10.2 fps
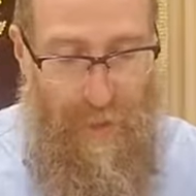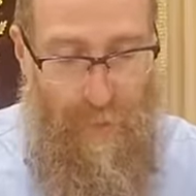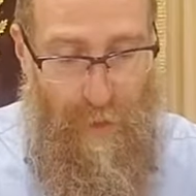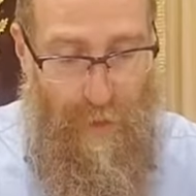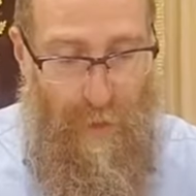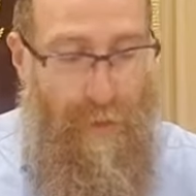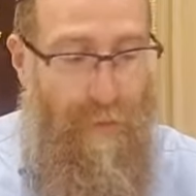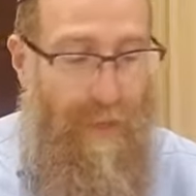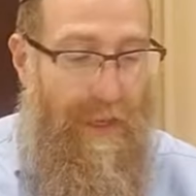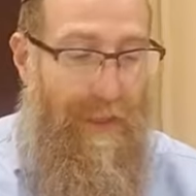with
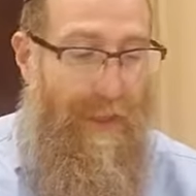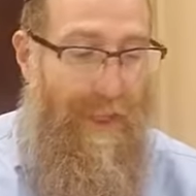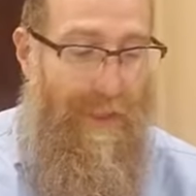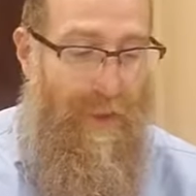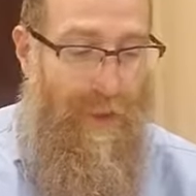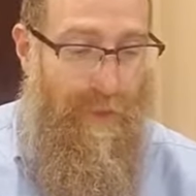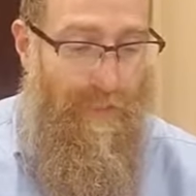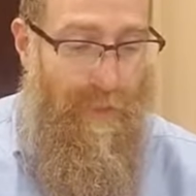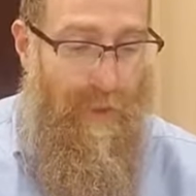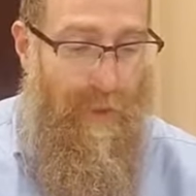three each.
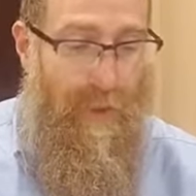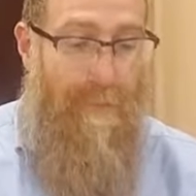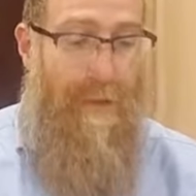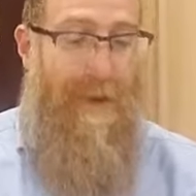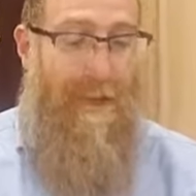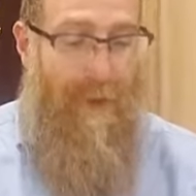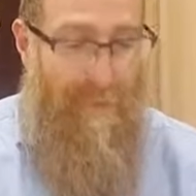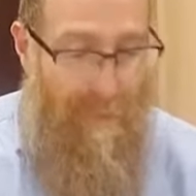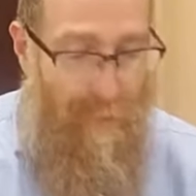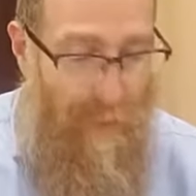
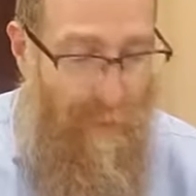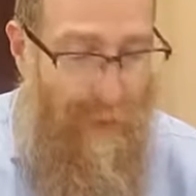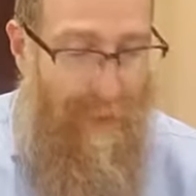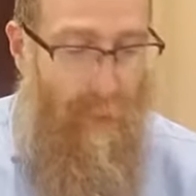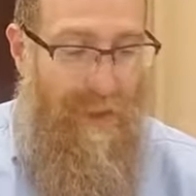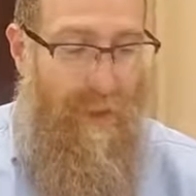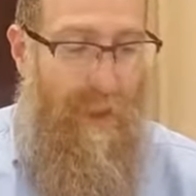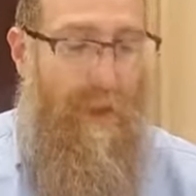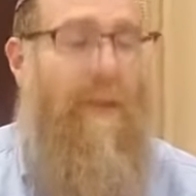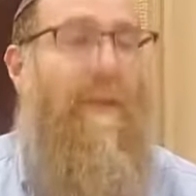When was
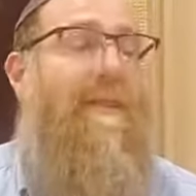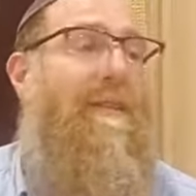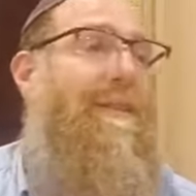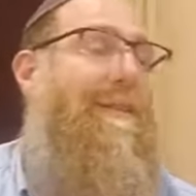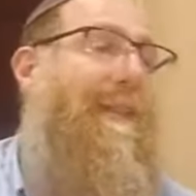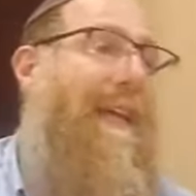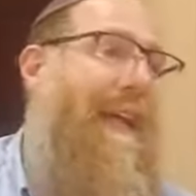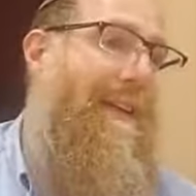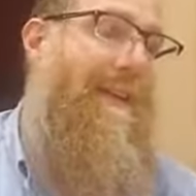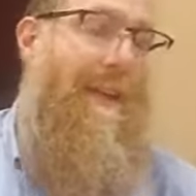all of this
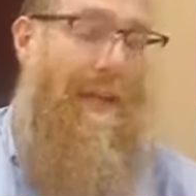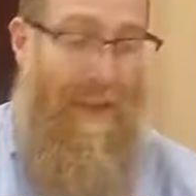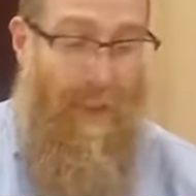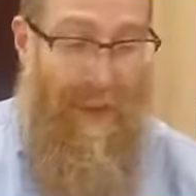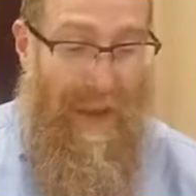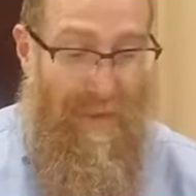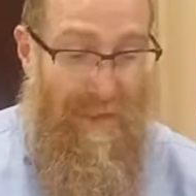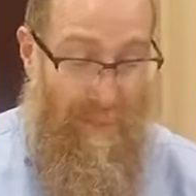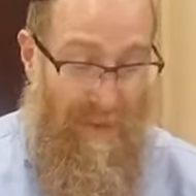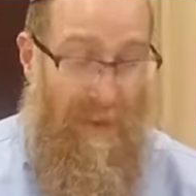said, that we have these
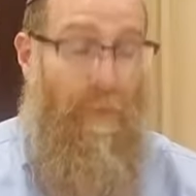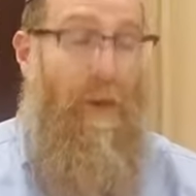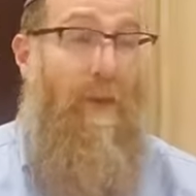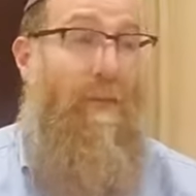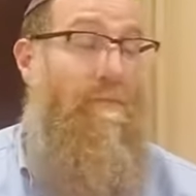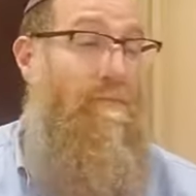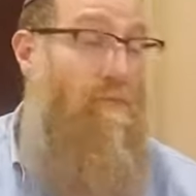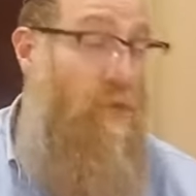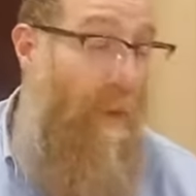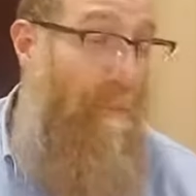specific
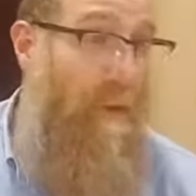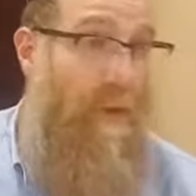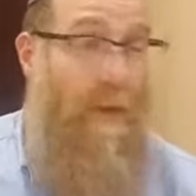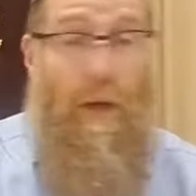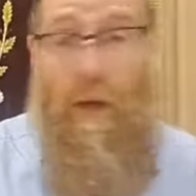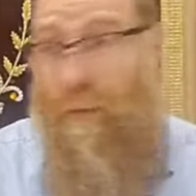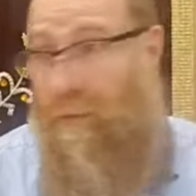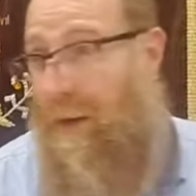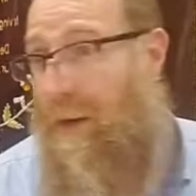numbers of